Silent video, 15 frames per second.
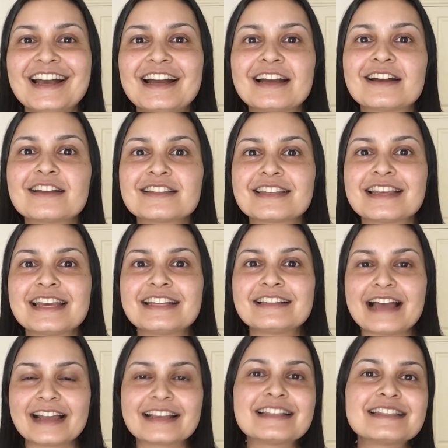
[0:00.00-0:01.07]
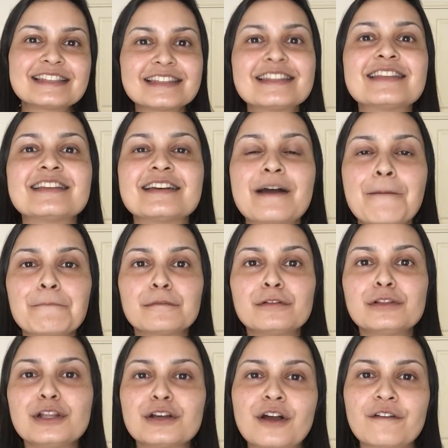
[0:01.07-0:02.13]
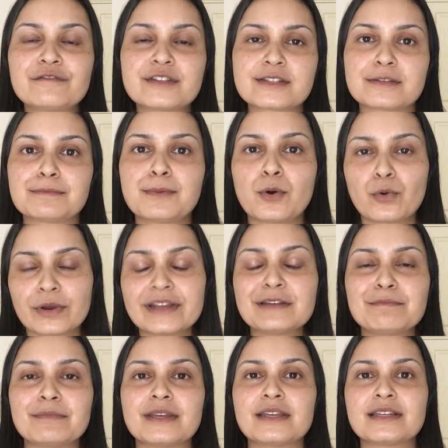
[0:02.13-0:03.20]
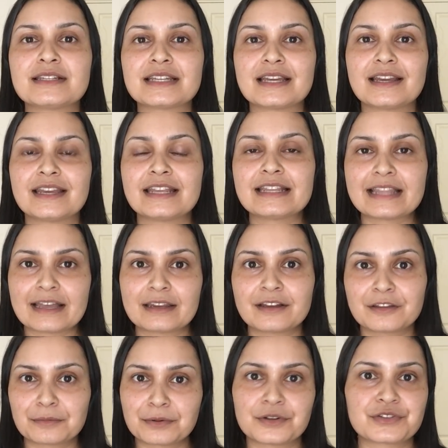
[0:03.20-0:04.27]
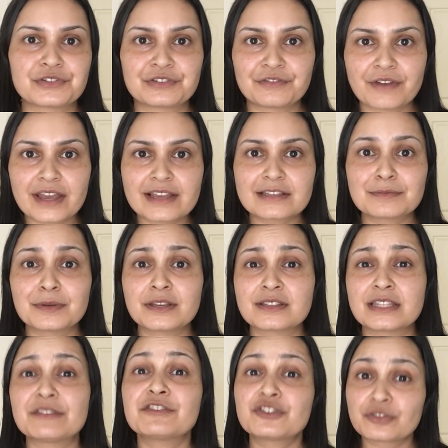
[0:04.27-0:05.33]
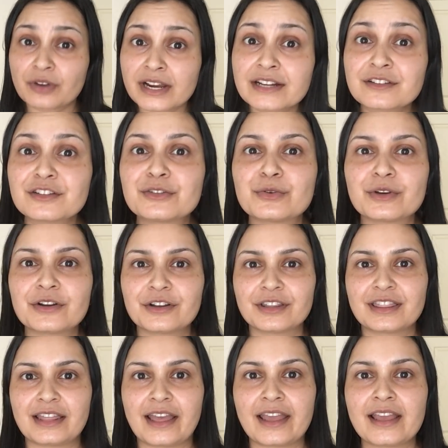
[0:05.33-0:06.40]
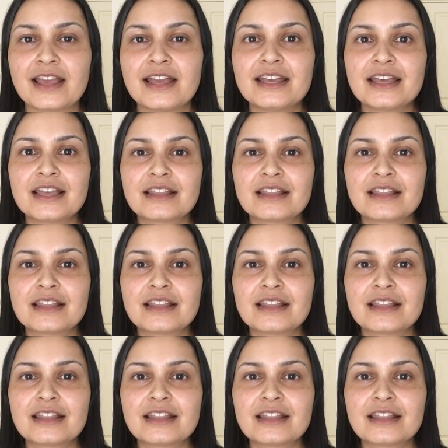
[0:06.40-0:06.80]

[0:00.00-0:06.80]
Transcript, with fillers: because it, I can see the look of disappointment in that other person's face because they were trying to do a good thing.